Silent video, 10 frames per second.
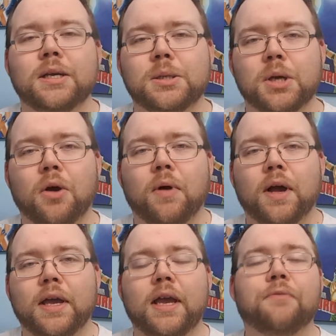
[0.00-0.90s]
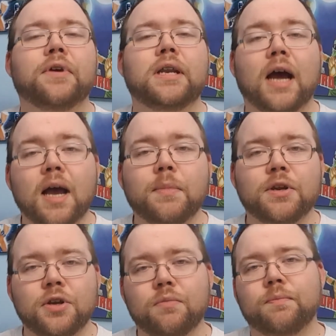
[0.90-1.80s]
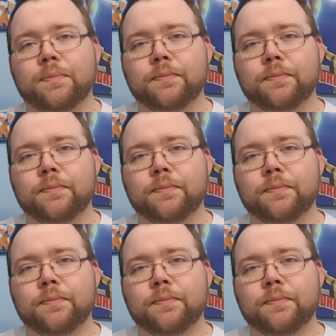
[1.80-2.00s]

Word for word: So uh, every dime that you